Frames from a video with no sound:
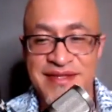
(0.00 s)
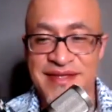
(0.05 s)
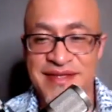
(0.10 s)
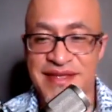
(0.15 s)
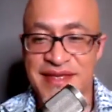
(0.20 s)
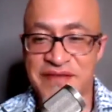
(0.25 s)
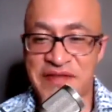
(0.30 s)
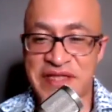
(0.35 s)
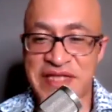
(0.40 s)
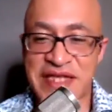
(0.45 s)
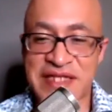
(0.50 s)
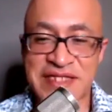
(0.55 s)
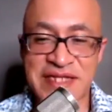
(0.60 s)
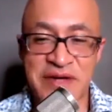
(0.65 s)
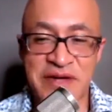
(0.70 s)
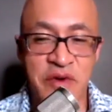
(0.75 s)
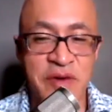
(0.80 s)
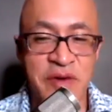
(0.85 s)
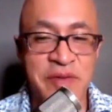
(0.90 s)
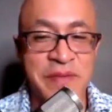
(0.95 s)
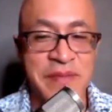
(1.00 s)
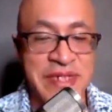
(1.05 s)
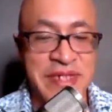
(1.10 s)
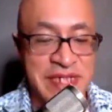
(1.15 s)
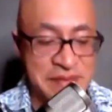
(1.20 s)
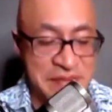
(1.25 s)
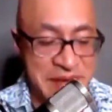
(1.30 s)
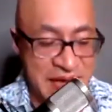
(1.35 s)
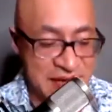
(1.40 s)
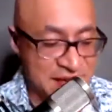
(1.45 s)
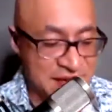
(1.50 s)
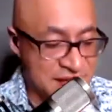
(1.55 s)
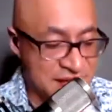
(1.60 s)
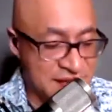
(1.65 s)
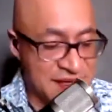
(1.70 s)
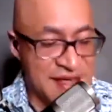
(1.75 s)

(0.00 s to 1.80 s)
If it doesn't, I want my money back.